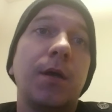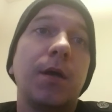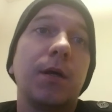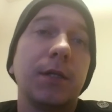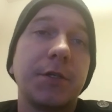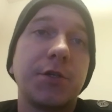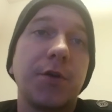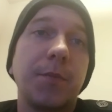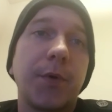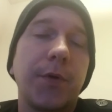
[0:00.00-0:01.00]
the
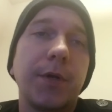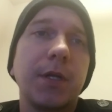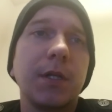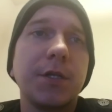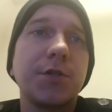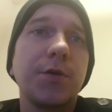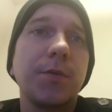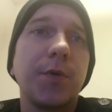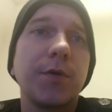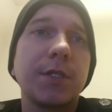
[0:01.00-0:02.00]
Legendary Bird. Legendary
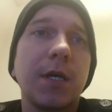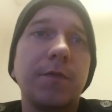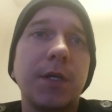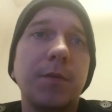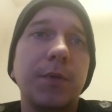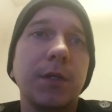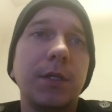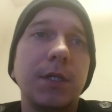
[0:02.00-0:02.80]
birds have the ability